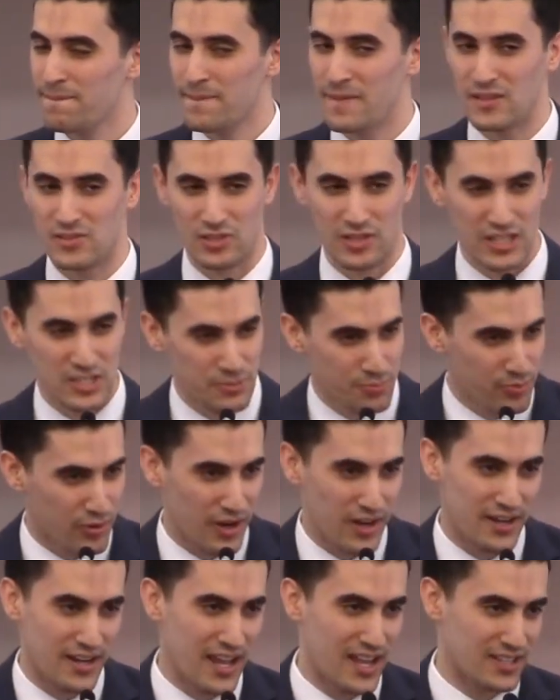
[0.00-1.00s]
And so let's
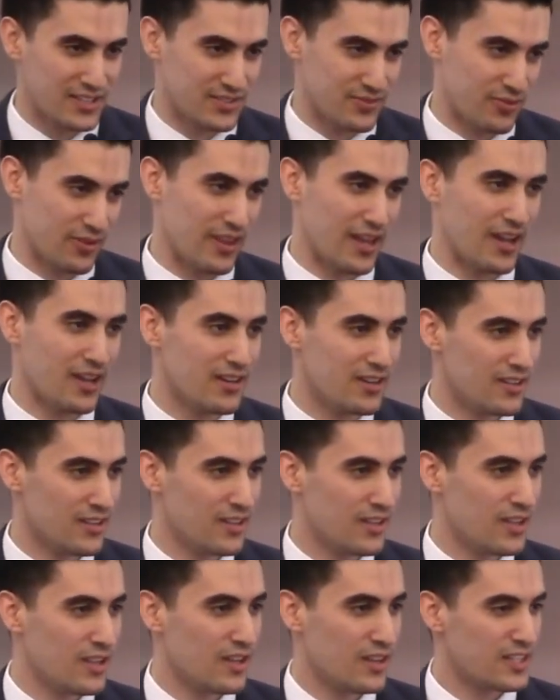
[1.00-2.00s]
pray and ask for that.
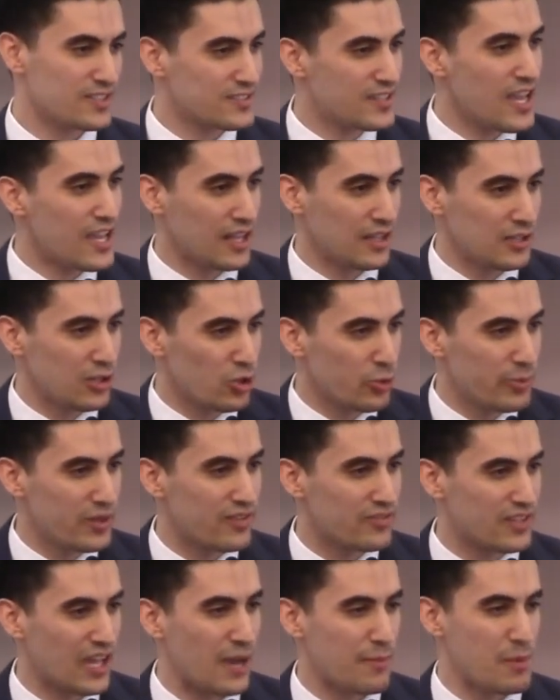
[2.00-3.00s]
Let's take a little bit
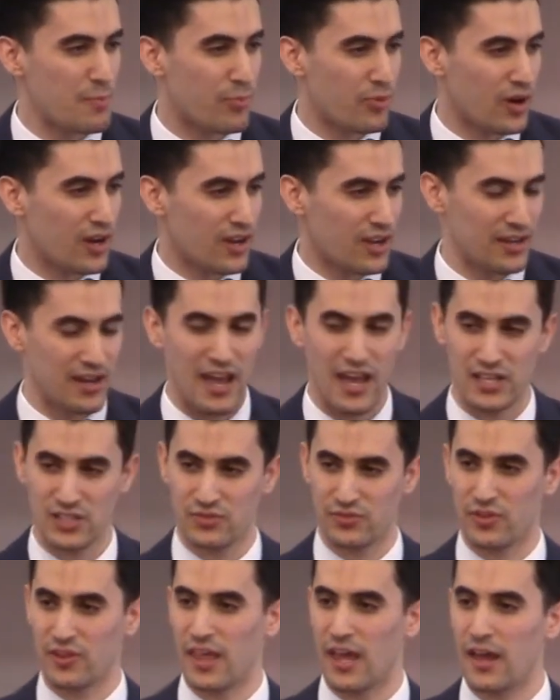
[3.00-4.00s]
of time and pray and ask
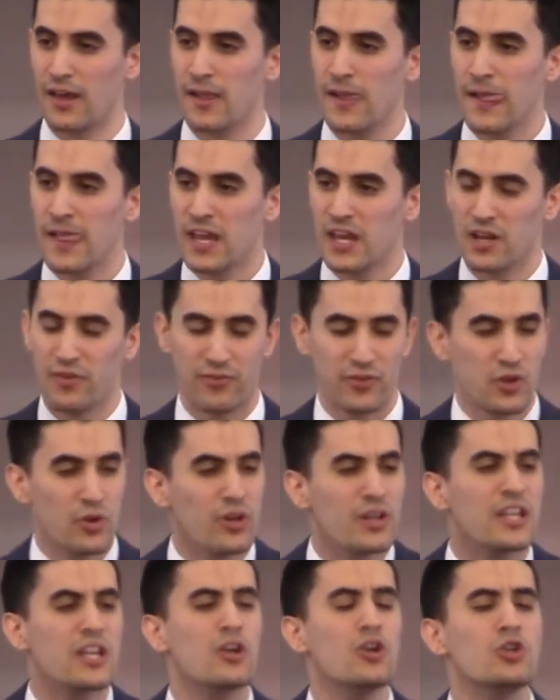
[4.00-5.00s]
for that. And if you're
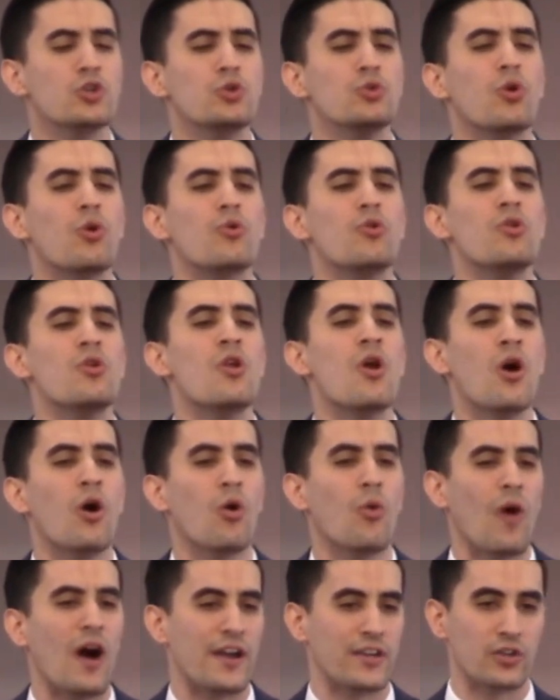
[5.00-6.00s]
in here and you don't know
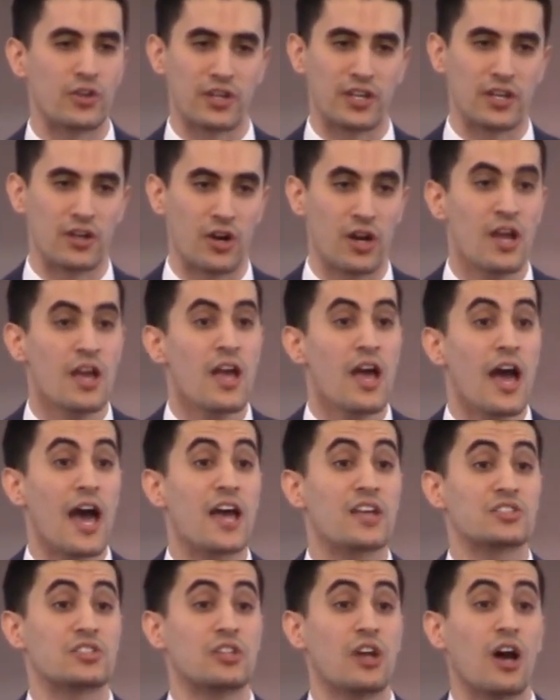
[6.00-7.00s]
why you're here,
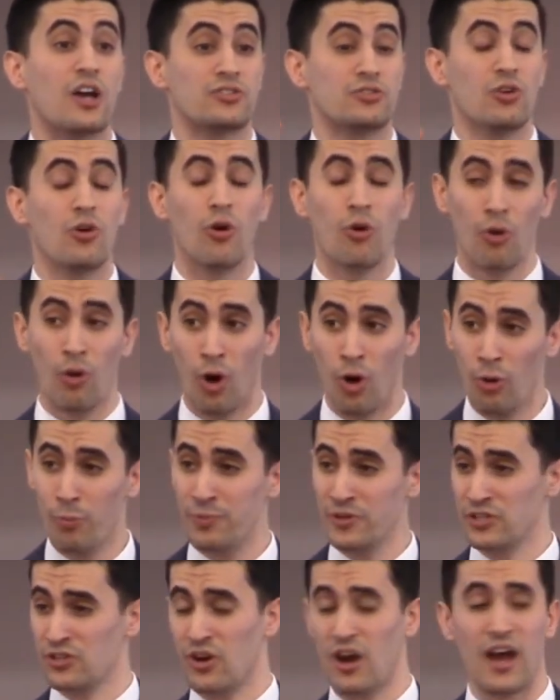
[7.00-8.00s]
ask God to
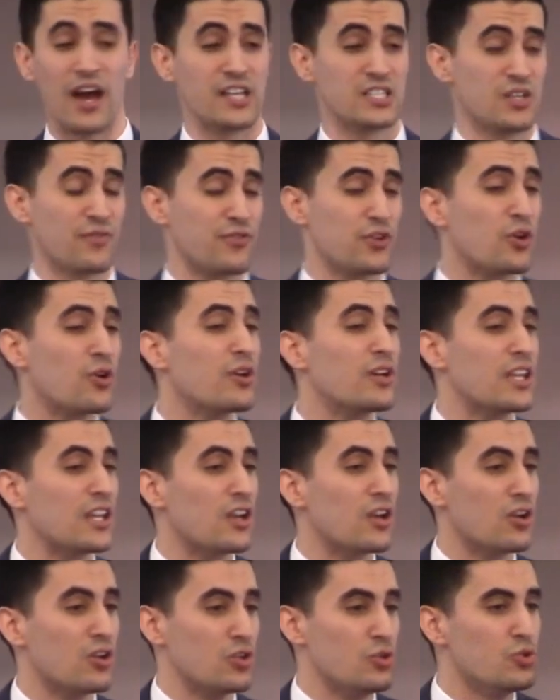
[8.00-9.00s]
open your eyes. If you're in
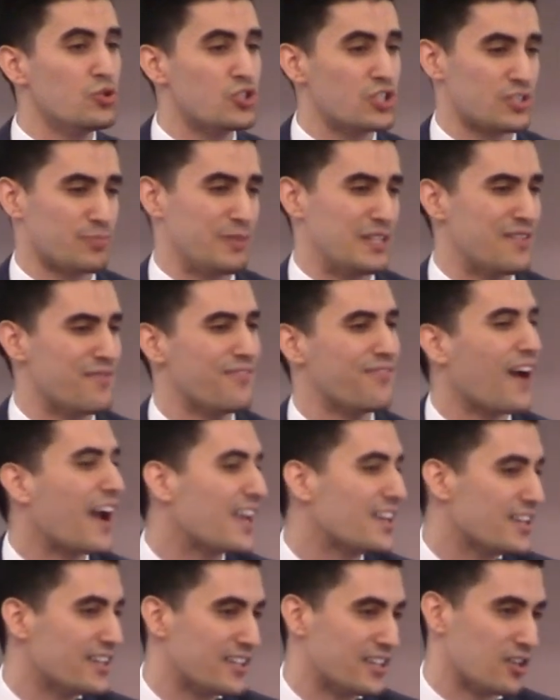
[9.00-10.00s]
here and you've just been
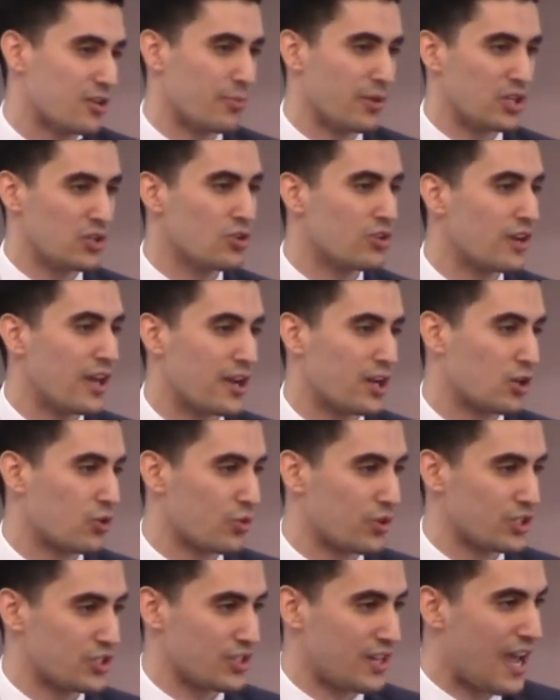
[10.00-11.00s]
invited here, but you're not a
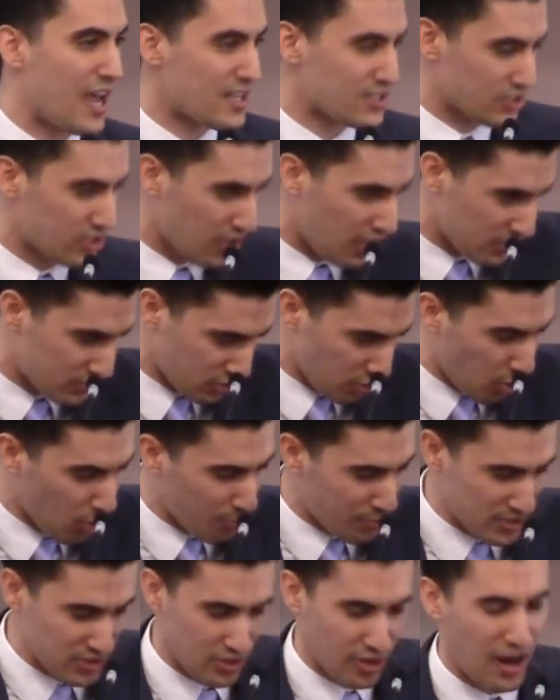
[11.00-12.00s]
Christian, ask God to
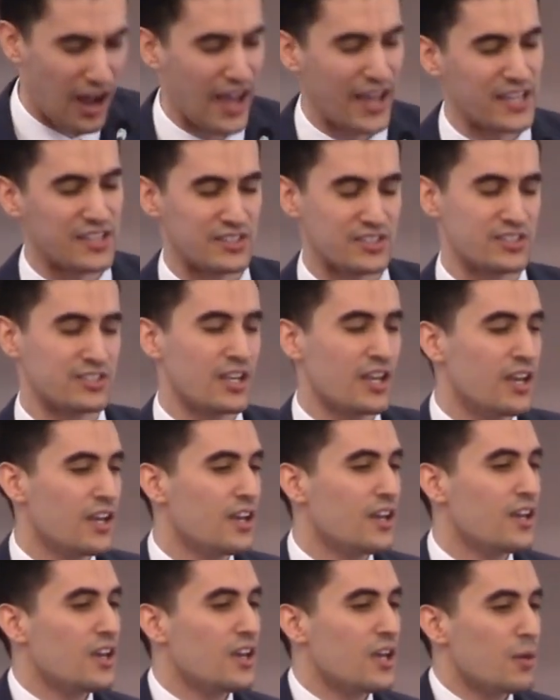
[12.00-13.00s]
open your eyes.
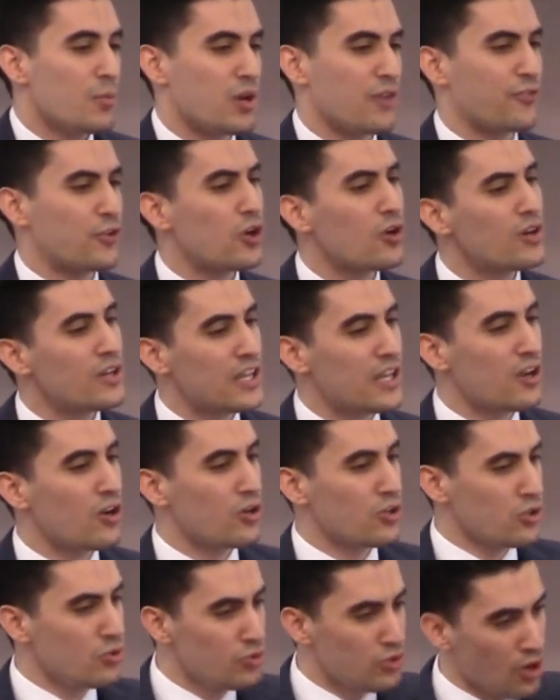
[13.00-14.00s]
But if you're in here
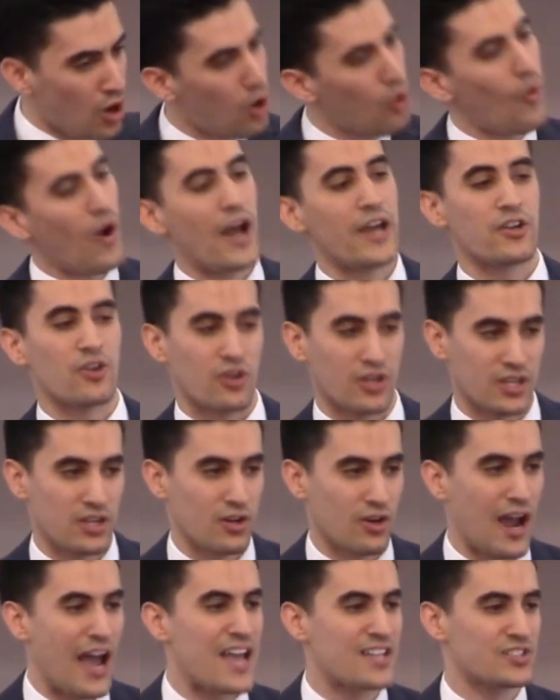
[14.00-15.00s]
and you know why you're
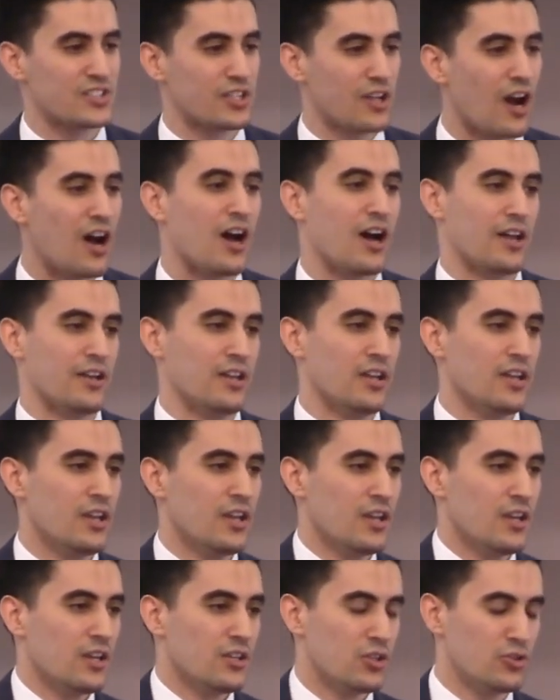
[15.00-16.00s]
here, ask God
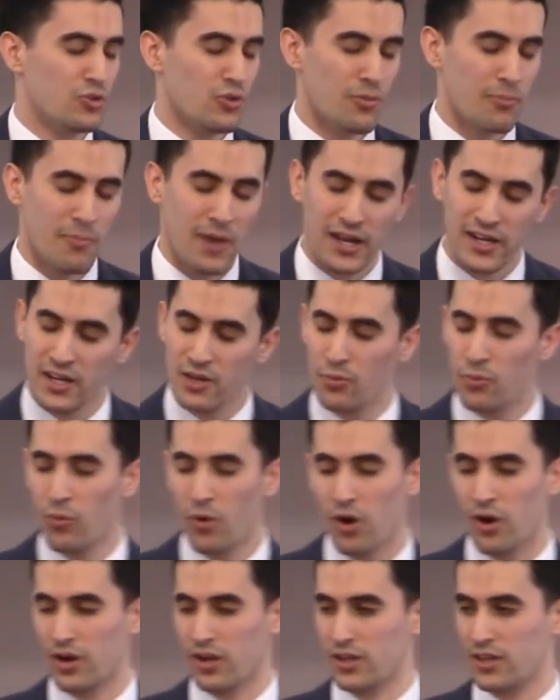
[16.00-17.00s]
to do a mighty
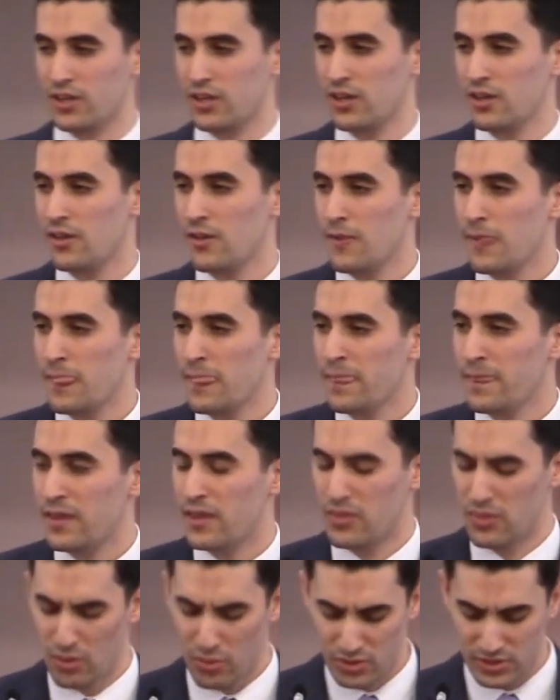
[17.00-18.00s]
work
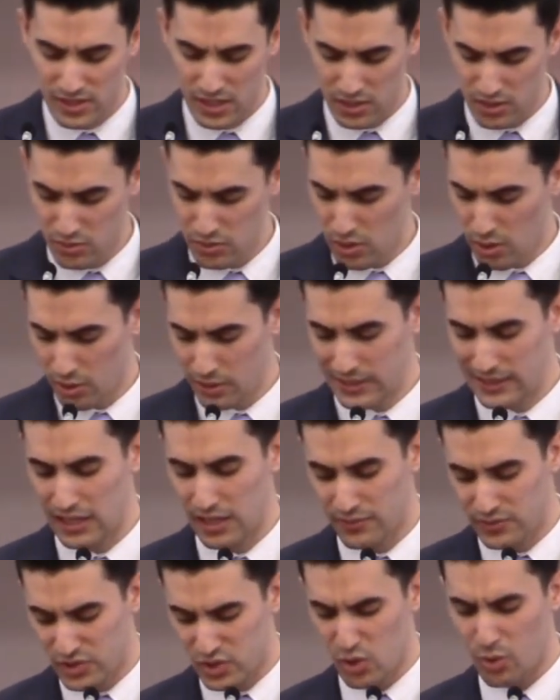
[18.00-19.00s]
in those that you know and
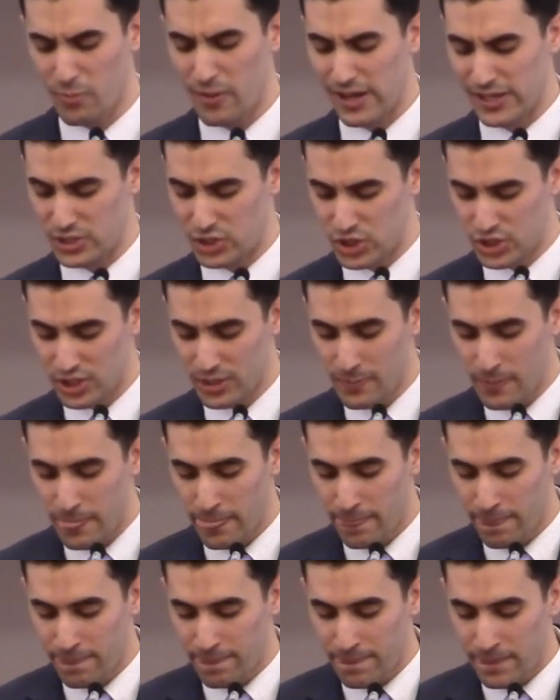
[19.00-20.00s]
love so much.
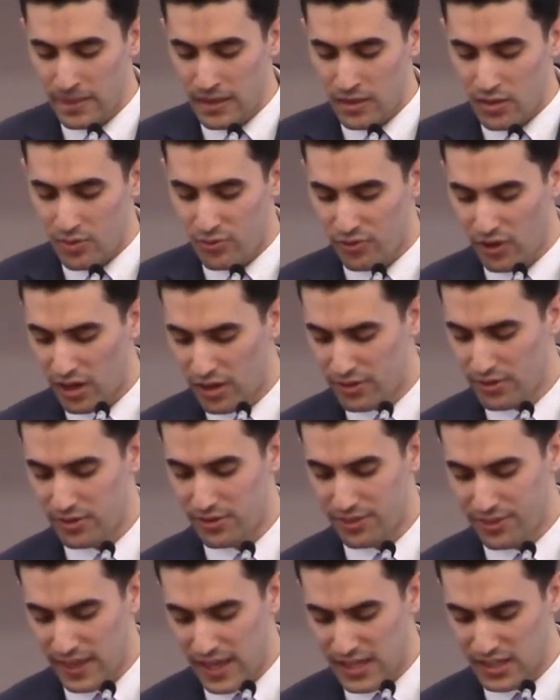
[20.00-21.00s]
Father,
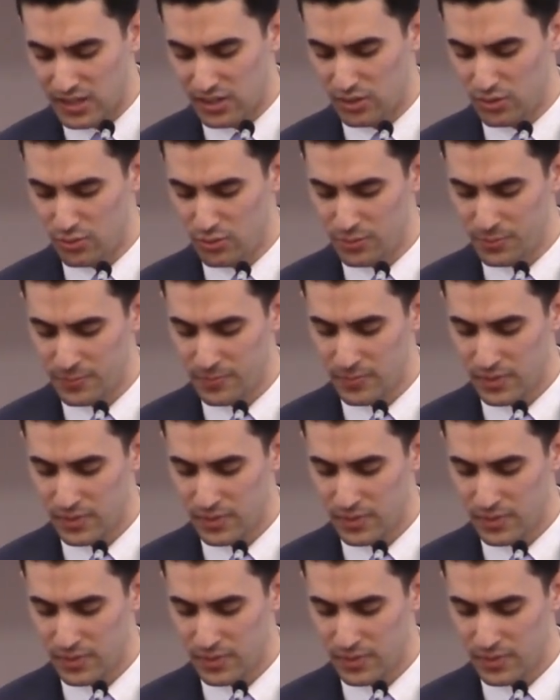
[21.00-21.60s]
thank you.